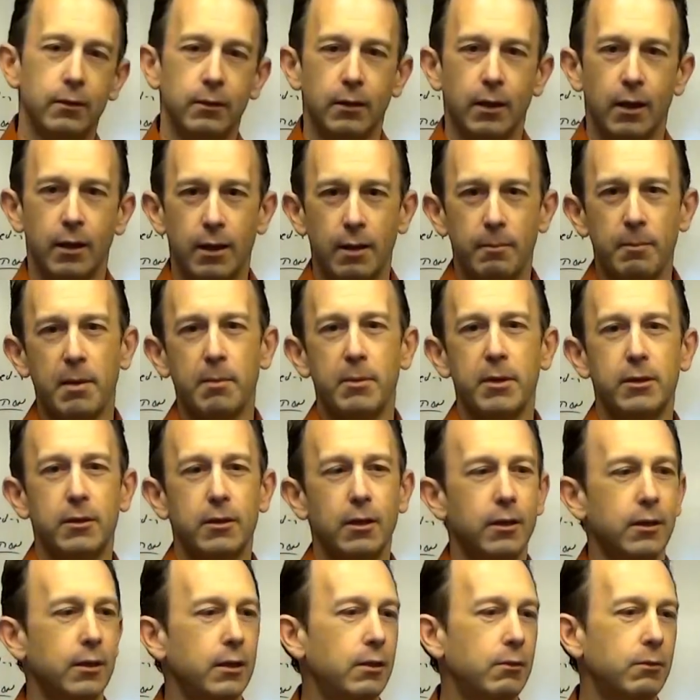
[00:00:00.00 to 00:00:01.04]
And then maybe
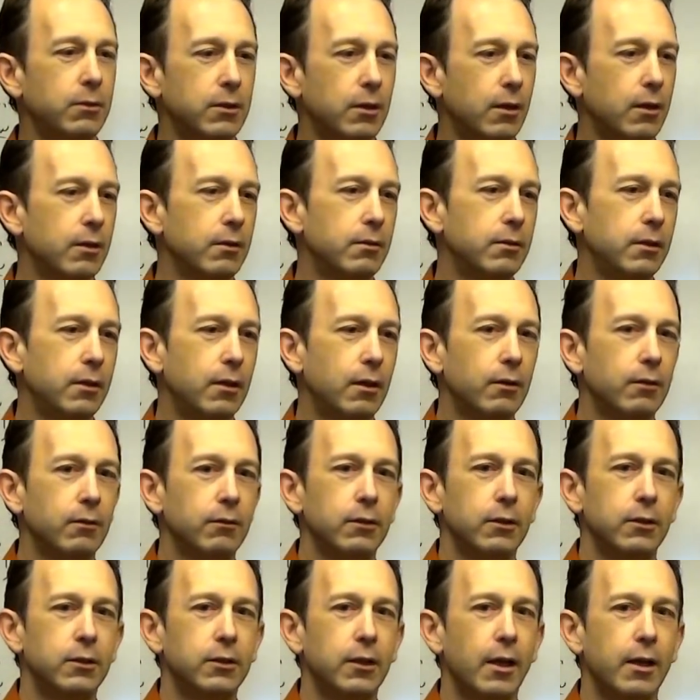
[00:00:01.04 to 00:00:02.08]
suddenly you
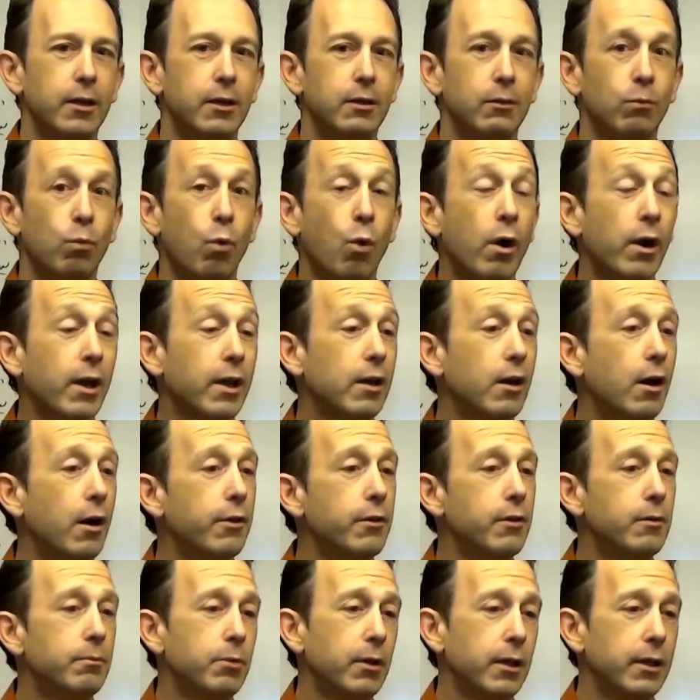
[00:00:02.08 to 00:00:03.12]
decided to walk in
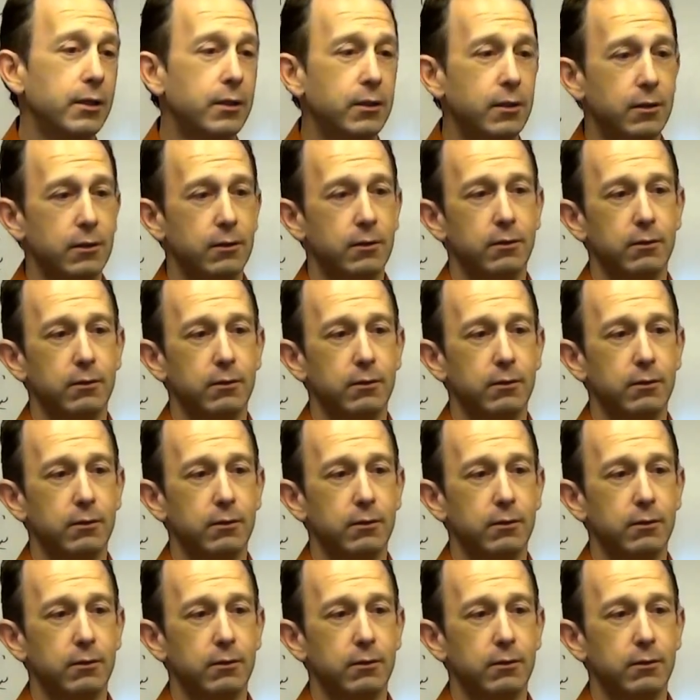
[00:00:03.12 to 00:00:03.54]
other places.